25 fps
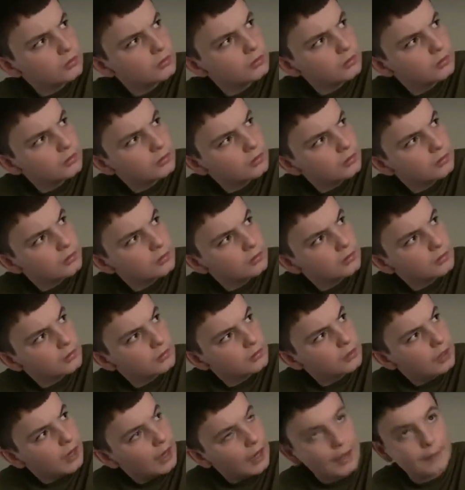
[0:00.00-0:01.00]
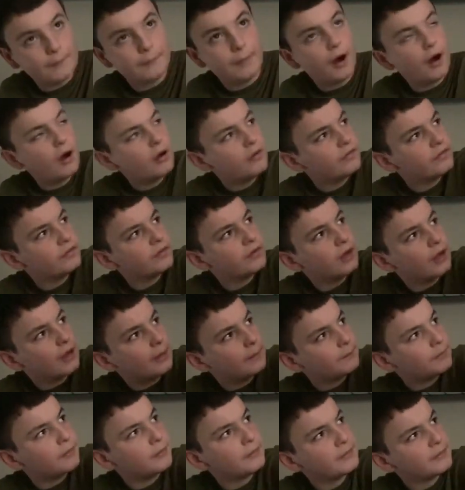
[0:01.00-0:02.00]
Off. I'm off?
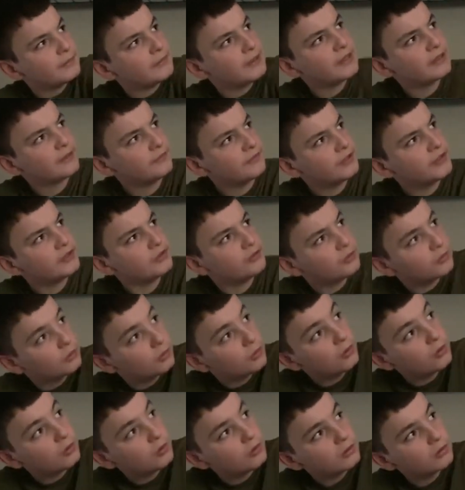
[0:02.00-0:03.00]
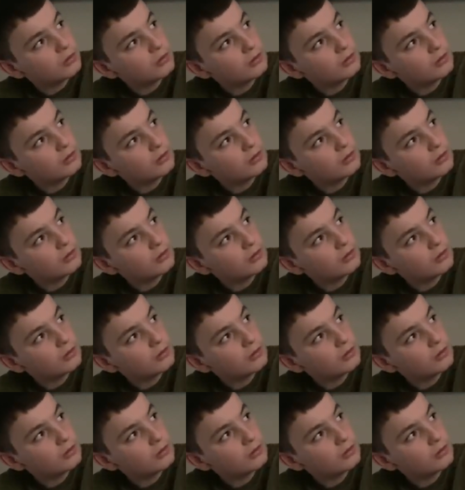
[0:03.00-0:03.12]
I'm doing a video, bro.